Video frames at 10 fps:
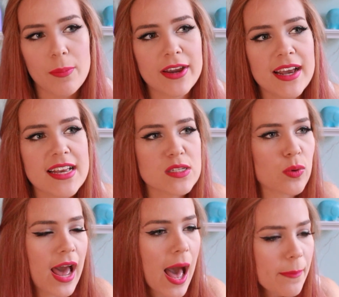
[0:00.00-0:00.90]
because
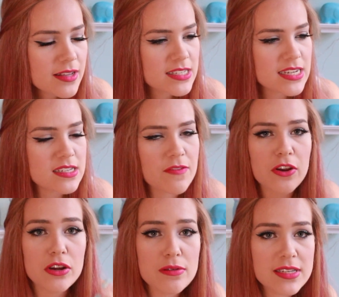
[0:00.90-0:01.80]
what happens is if
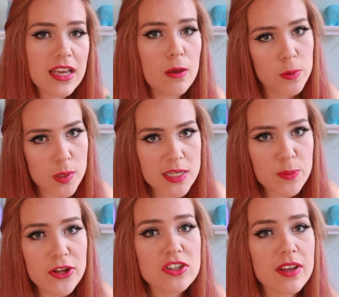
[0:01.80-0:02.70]
you're using a beauty
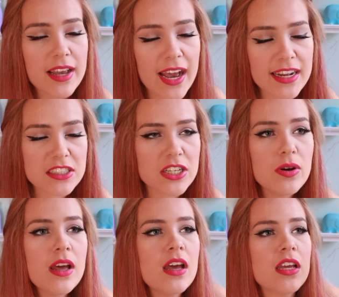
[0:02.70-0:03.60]
sponge like I
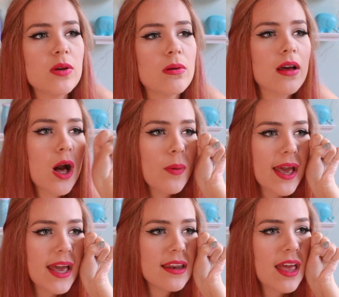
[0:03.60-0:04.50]
do, you'll go
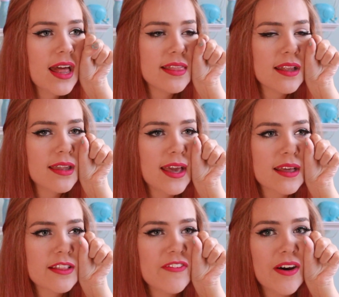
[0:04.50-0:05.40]
in and then
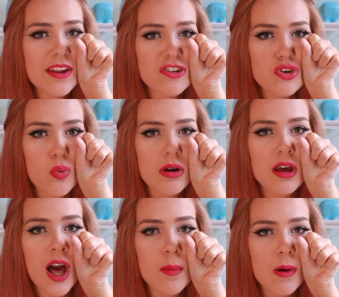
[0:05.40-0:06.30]
like the foundation will
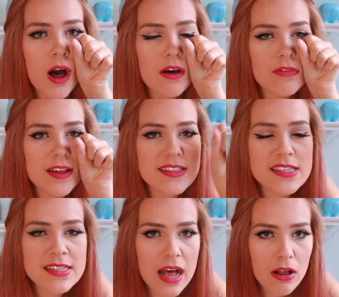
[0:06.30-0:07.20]
come off
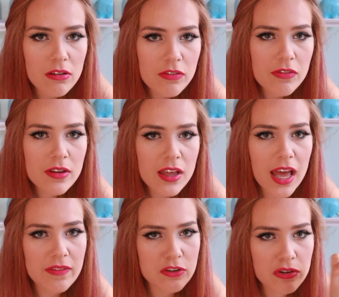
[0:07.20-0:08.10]
itself
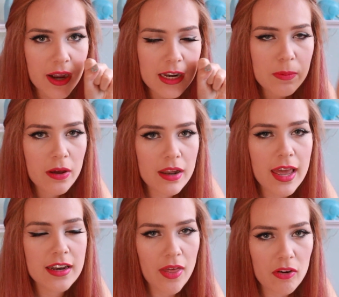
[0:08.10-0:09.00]
if you try to put
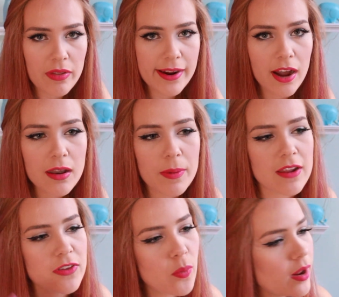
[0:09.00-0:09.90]
another layer on. But
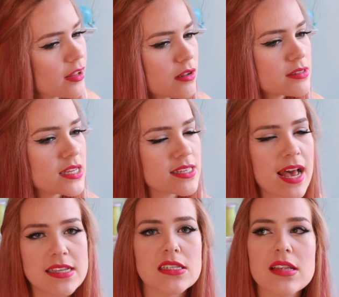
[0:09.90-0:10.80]
if you want to use this
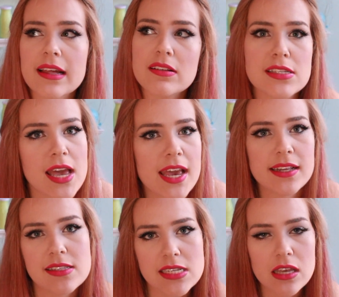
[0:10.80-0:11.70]
as like, let's say a
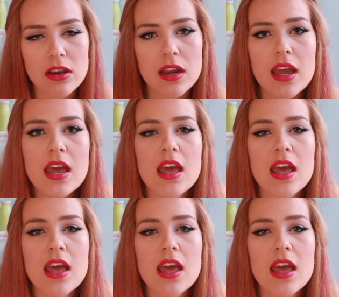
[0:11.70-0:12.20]
concealer,